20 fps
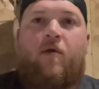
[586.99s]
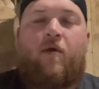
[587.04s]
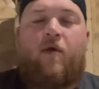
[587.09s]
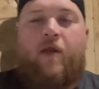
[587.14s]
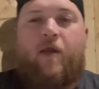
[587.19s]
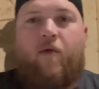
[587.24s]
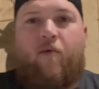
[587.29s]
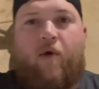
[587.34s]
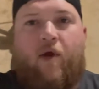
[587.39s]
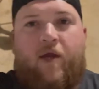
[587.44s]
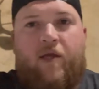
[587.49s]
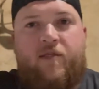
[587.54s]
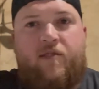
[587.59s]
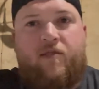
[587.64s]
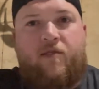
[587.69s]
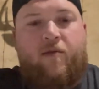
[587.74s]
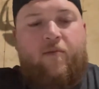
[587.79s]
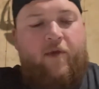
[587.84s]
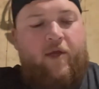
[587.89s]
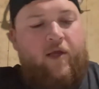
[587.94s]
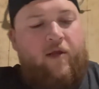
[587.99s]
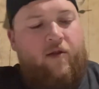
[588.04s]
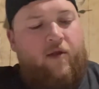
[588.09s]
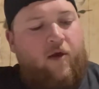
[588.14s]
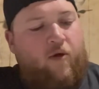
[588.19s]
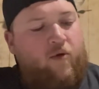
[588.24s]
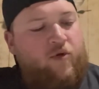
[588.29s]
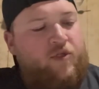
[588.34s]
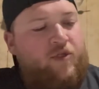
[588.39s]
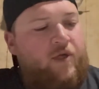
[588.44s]
anyways, let me know
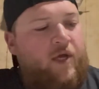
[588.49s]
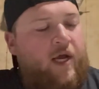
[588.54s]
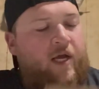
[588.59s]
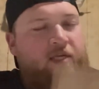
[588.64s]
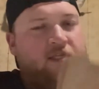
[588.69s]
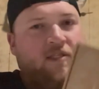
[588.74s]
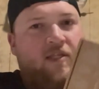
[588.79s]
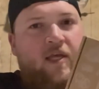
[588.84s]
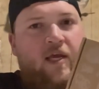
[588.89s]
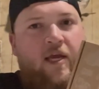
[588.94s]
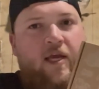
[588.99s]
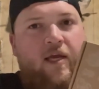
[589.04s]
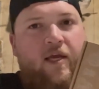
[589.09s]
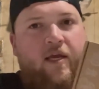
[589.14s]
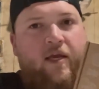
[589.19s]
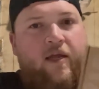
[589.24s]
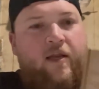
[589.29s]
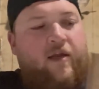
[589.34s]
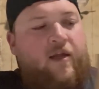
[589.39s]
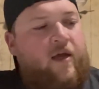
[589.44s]
what you guys think and.